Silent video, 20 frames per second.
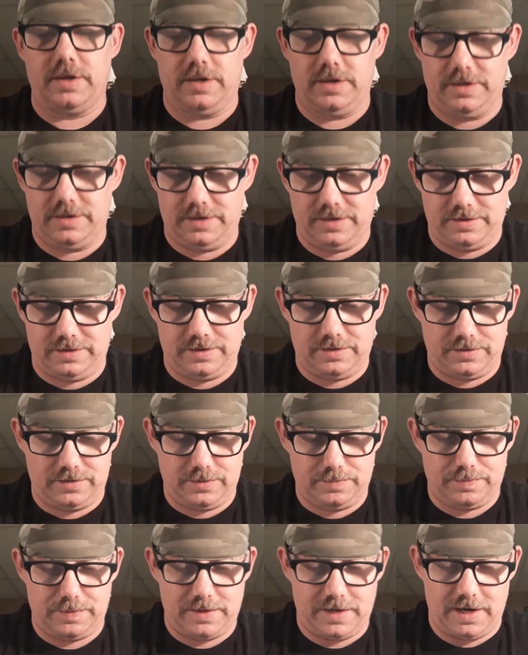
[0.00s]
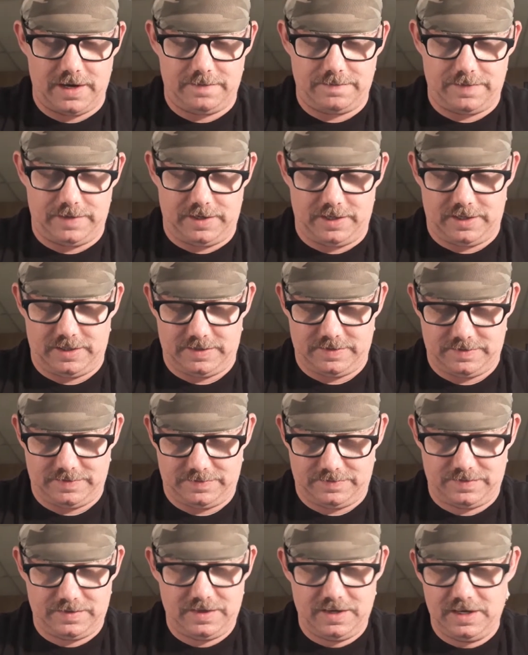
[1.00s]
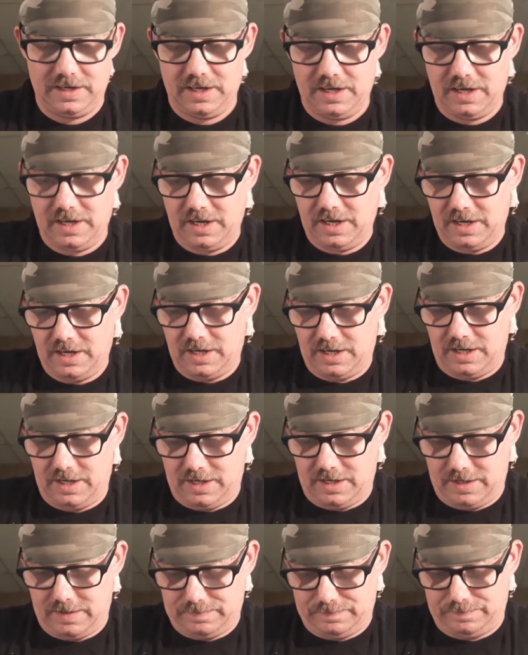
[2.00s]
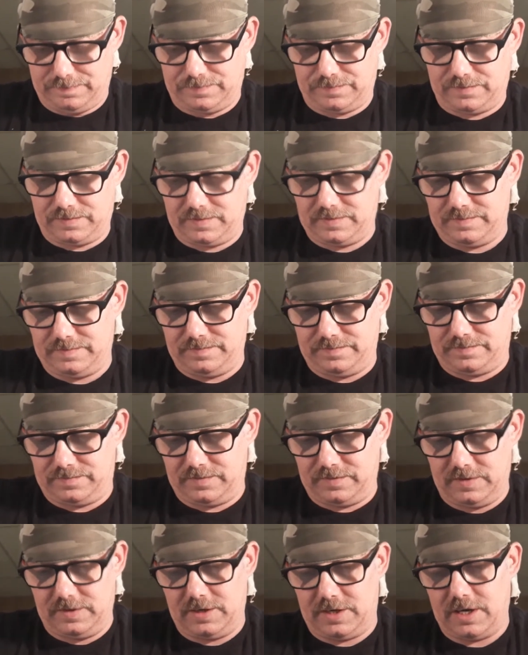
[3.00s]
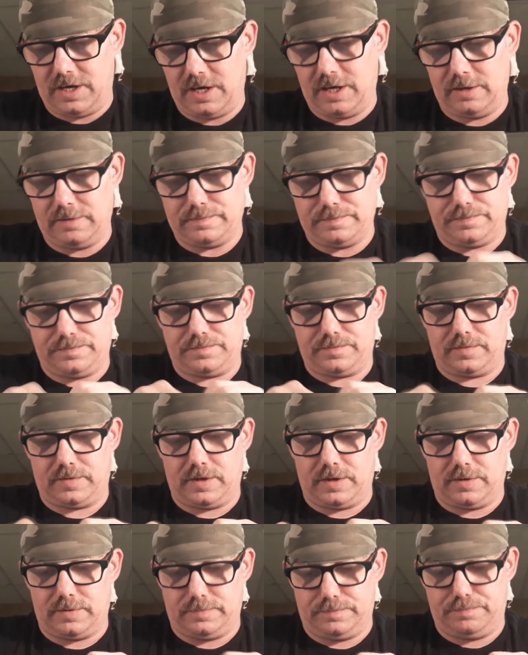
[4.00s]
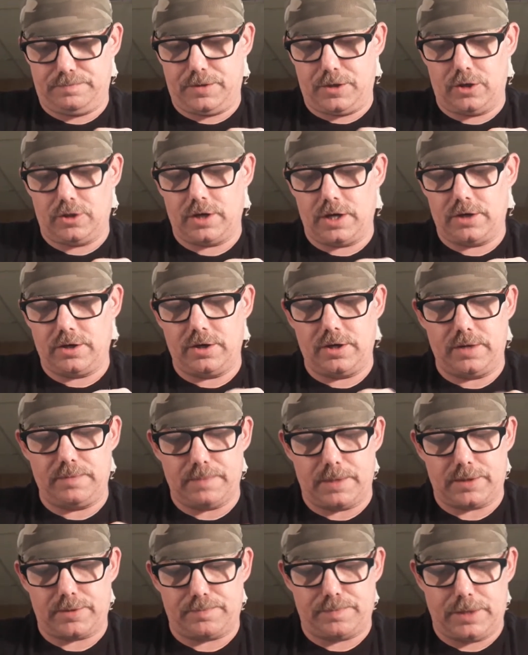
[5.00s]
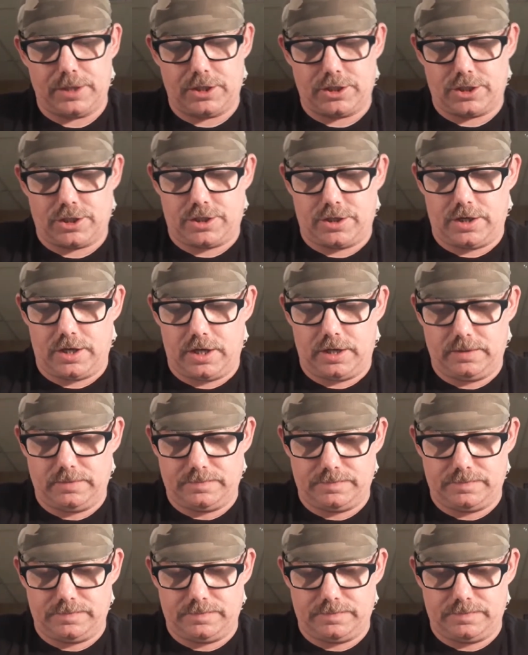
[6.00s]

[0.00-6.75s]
is. this is super hefty. Um, okay. Apparently I didn't eat my spinach today.